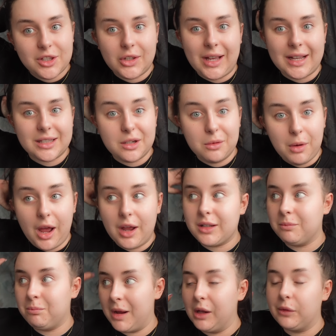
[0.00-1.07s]
So that's a
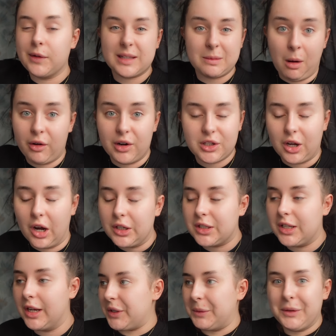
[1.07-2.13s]
meal for tomorrow
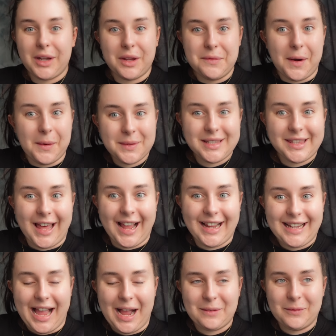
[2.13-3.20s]
sorted. So I'm looking forward to
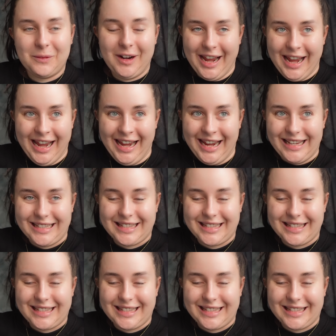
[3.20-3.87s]
that, can't wait.